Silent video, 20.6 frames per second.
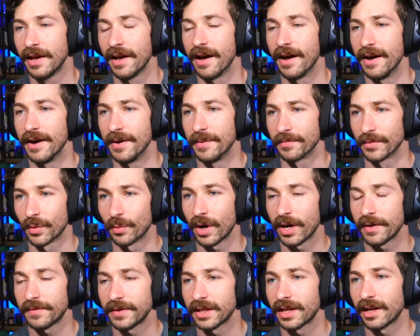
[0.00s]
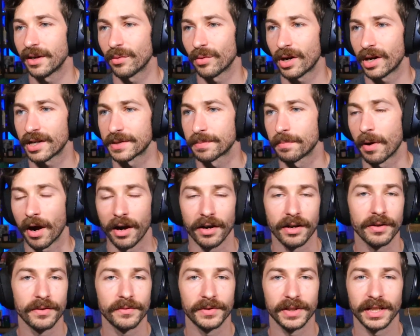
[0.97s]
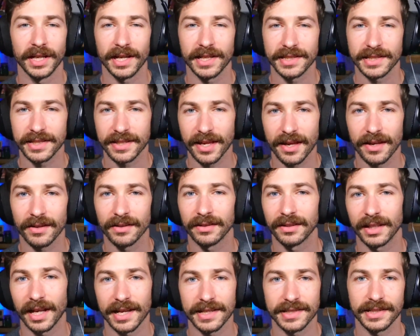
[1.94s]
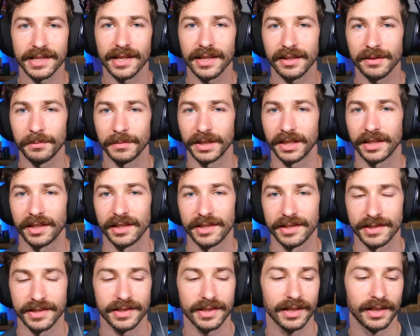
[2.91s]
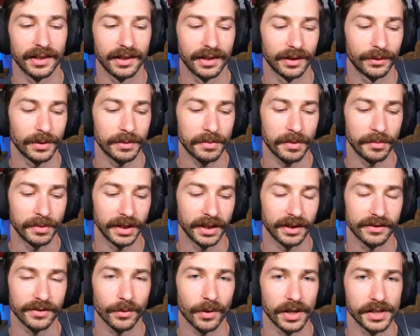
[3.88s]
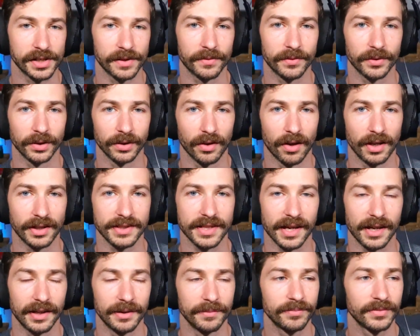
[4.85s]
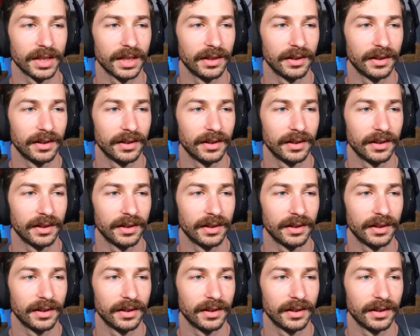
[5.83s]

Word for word: um, wifey and I watched part of A Knight's Tale last night because uh, we'd been meaning to watch it for a long time